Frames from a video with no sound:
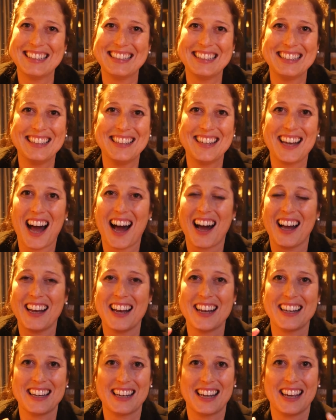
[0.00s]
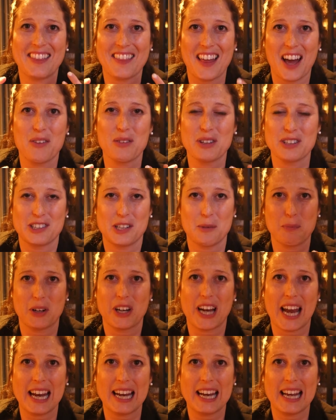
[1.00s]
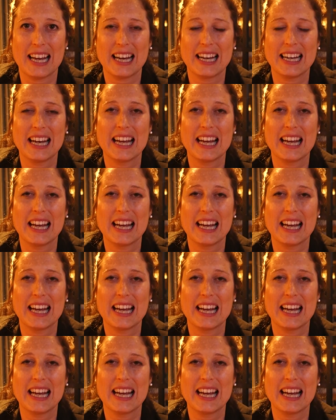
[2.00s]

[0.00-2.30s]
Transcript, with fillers: not get that reciprocated